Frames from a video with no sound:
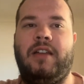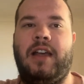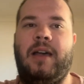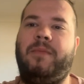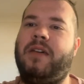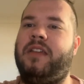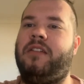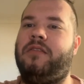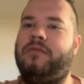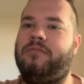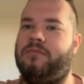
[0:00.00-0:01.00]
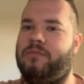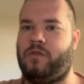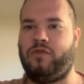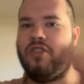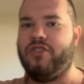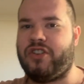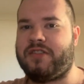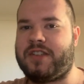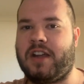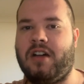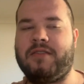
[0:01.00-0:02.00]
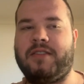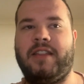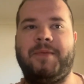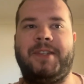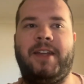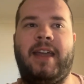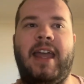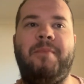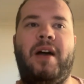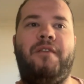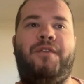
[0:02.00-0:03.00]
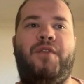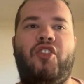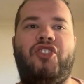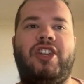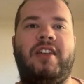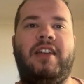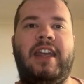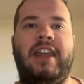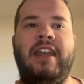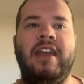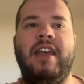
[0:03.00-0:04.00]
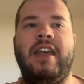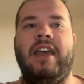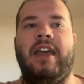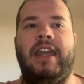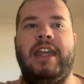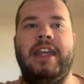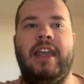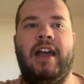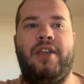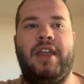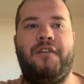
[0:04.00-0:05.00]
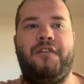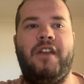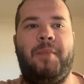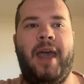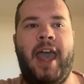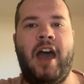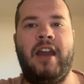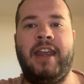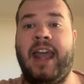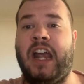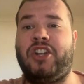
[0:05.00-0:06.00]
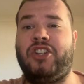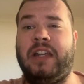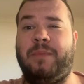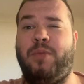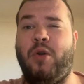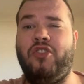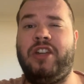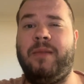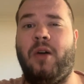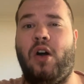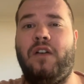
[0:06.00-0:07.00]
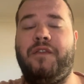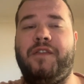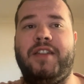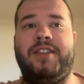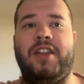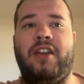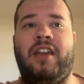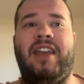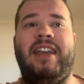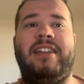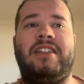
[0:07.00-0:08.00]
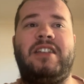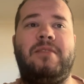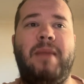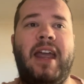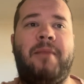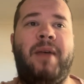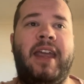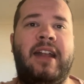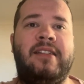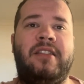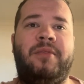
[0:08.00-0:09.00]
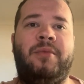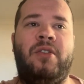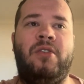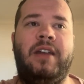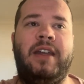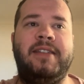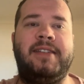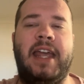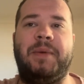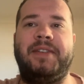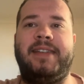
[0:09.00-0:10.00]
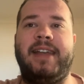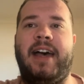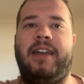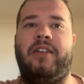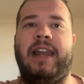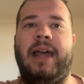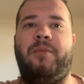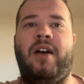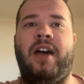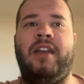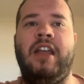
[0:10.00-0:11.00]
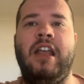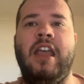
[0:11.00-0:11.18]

Nothing Grosjean style, so that was okay. But unfortunately, I think Fittipaldi actually pushed him off the circuit, smack bang into the wall, and his day was done on lap one.